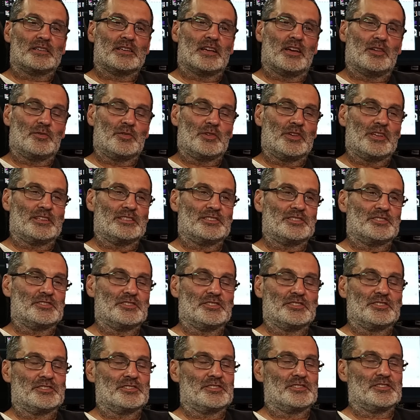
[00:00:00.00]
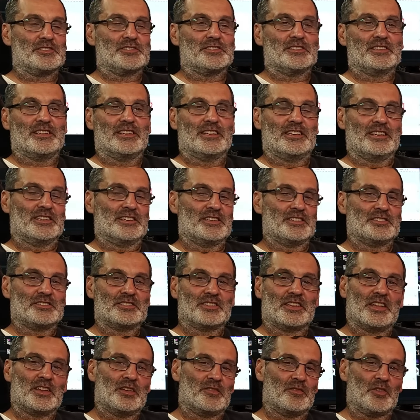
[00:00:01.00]
I mean, it's
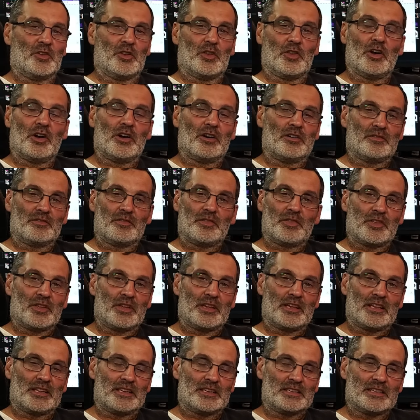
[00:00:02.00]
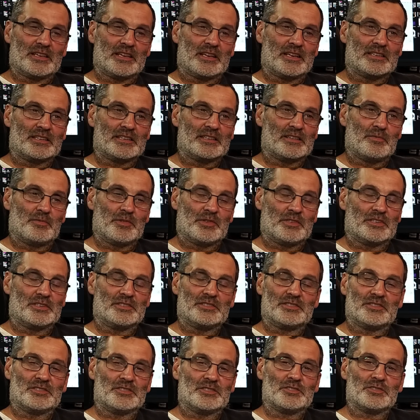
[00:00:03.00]
kind of a love thing like that. I mean,
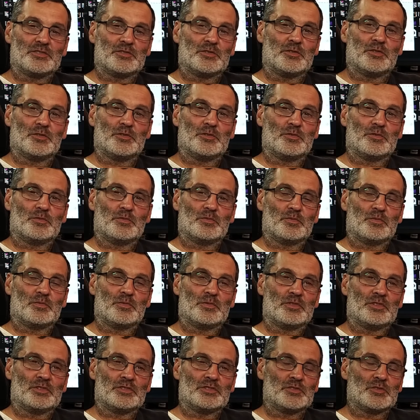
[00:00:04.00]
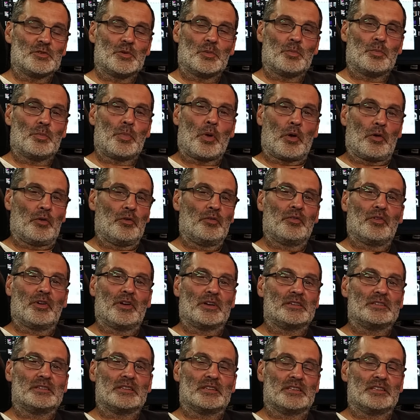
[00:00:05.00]
they're so
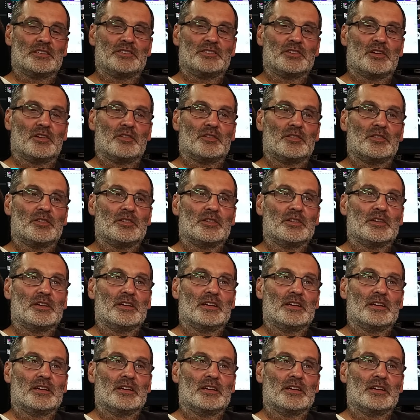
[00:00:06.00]
perfect in each other.